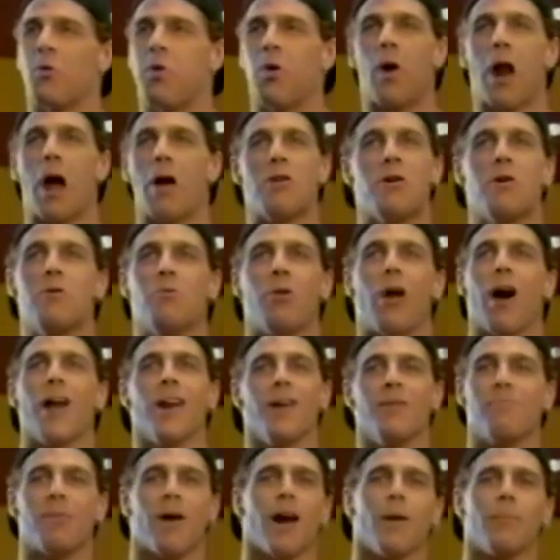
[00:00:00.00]
Rowdy
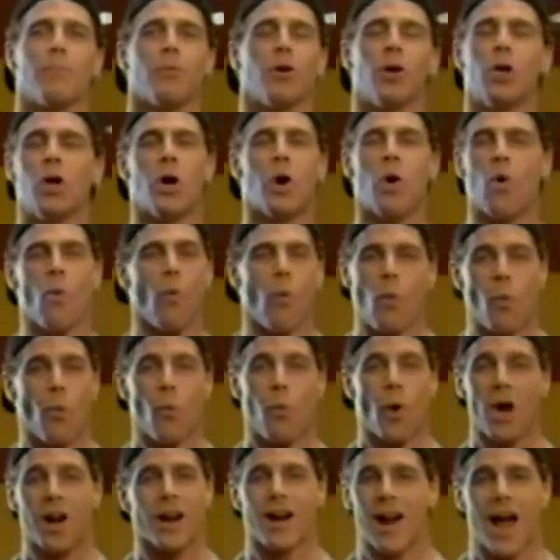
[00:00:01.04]
Roddy Piper,
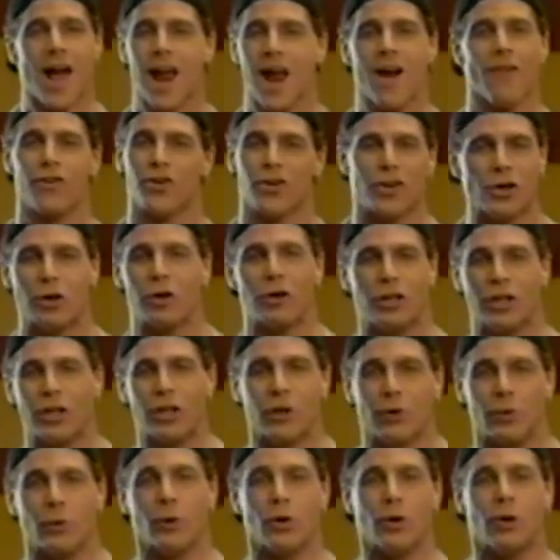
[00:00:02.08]
what did I ever do to
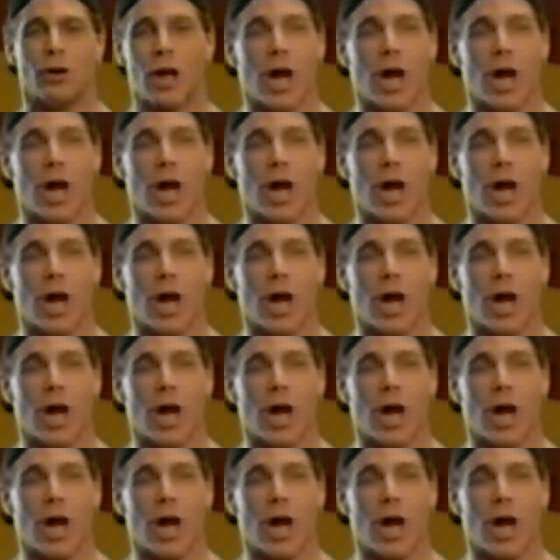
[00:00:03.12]
you?